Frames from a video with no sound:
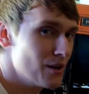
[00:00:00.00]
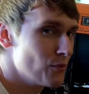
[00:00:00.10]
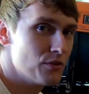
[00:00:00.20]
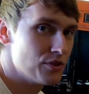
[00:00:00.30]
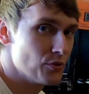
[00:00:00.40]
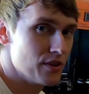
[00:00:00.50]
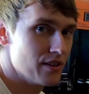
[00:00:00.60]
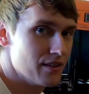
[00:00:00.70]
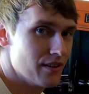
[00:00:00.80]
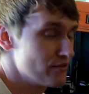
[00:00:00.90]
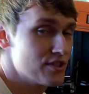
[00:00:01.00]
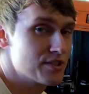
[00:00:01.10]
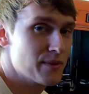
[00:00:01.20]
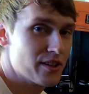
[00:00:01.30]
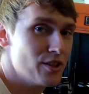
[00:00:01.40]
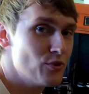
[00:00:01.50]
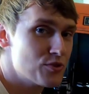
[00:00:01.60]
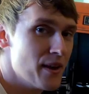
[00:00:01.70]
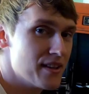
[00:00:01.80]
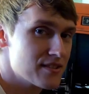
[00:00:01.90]
I won't do it. I'll just make a
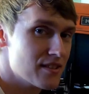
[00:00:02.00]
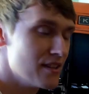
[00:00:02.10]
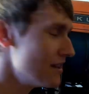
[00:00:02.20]
huge mess.